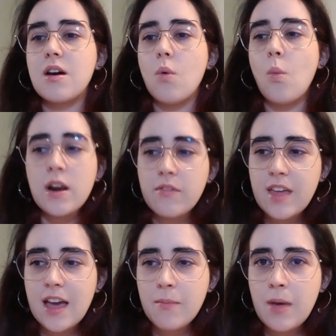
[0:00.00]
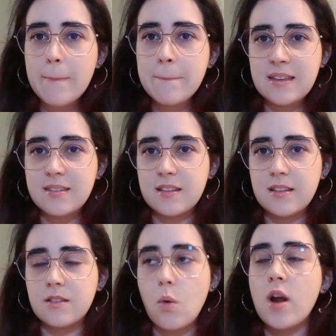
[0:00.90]
one of them
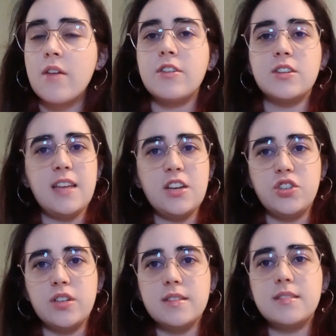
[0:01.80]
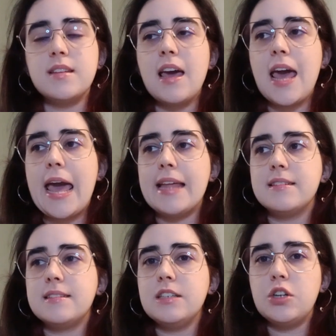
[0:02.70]
misses one of their sessions,
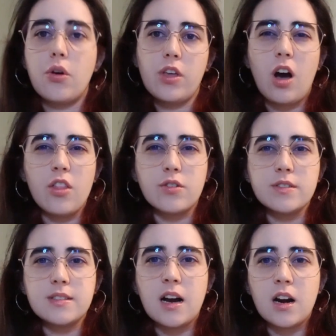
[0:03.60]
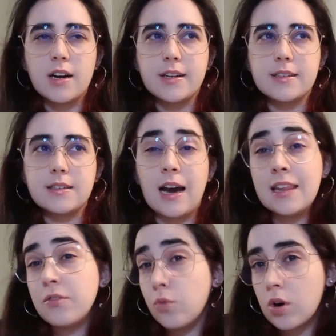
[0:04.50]
and you know, the others are
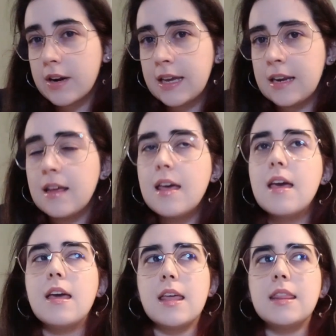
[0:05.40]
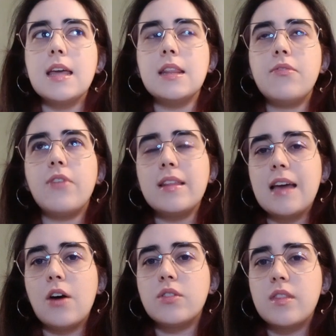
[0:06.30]
kind of worried. And then they find
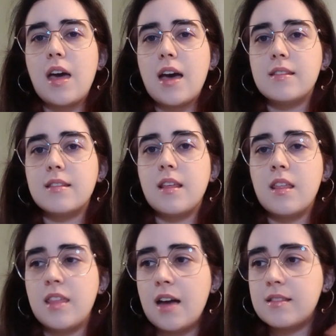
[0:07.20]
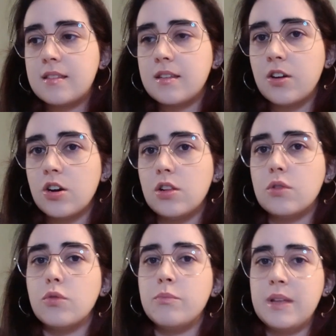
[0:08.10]
out that that girl
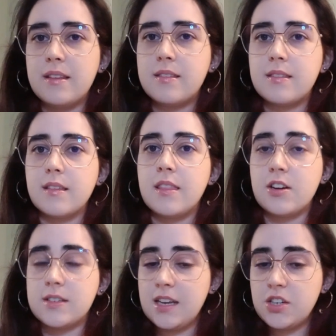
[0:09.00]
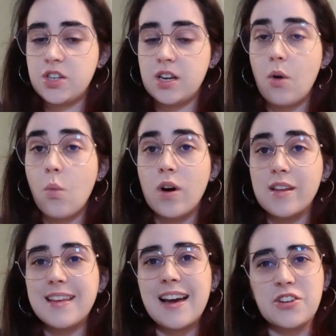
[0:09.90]
who missed their session
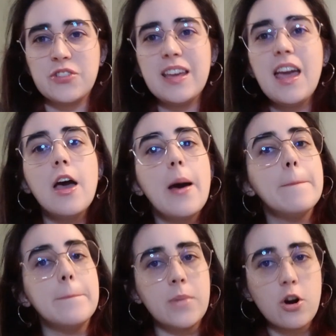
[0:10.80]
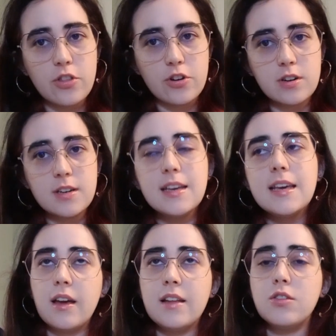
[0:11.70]
was actually murdered.
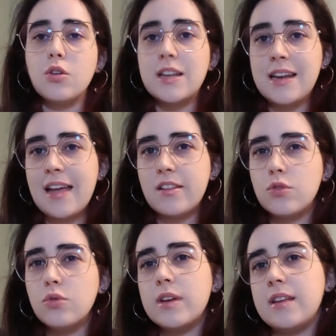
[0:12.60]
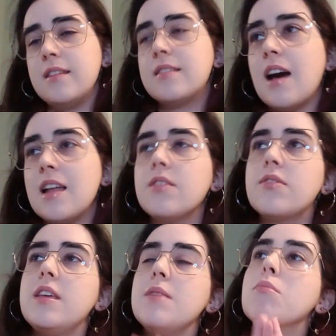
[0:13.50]
And so Lynnette, who is kind
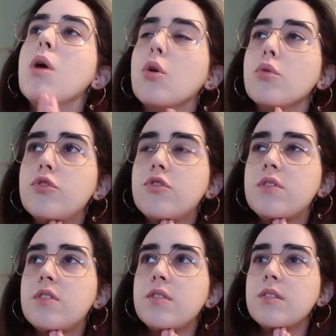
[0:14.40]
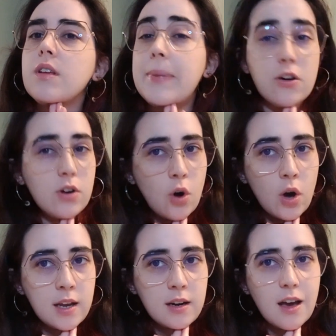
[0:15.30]
of the most
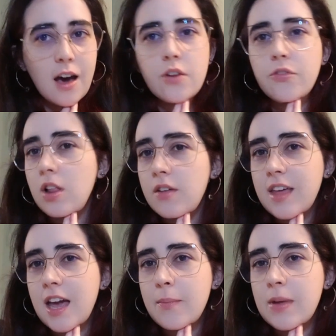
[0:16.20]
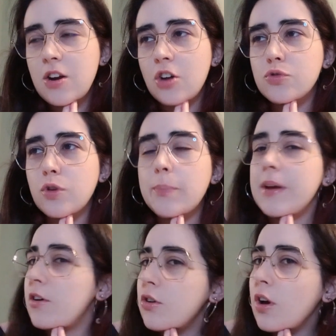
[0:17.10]
paranoid out of all of them, not sure
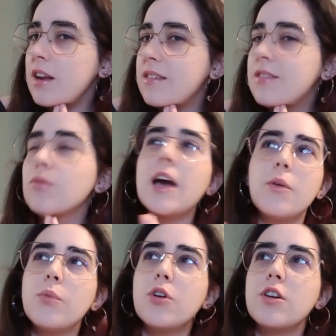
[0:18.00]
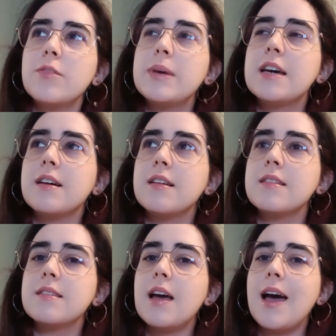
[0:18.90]
paranoid is the right word
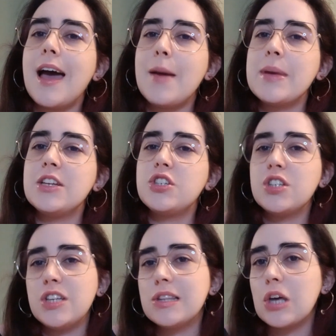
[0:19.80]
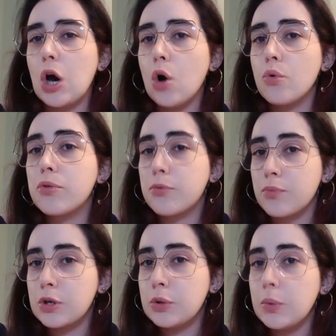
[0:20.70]
because I mean, she did go
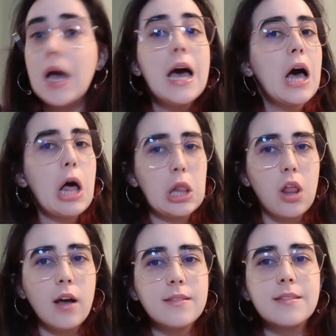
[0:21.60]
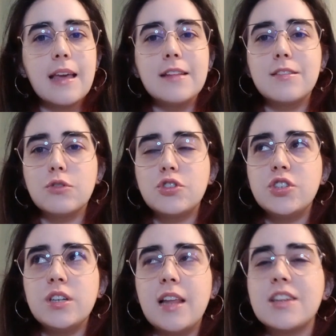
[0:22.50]
through a lot and so
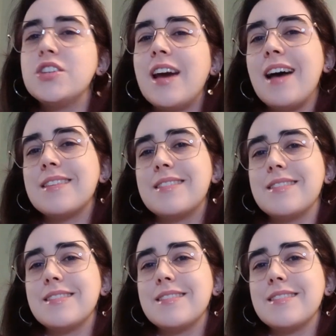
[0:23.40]
she like she has